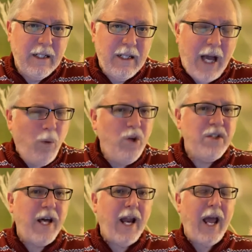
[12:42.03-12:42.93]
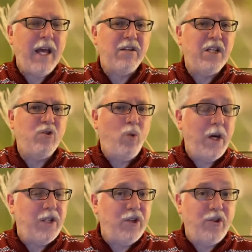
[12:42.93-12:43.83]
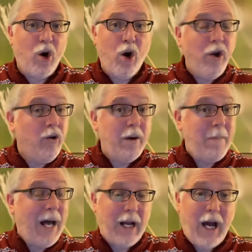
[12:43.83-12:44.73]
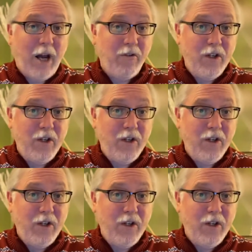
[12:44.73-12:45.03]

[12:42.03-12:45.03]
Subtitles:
I wished I'd asked these questions earlier in my life.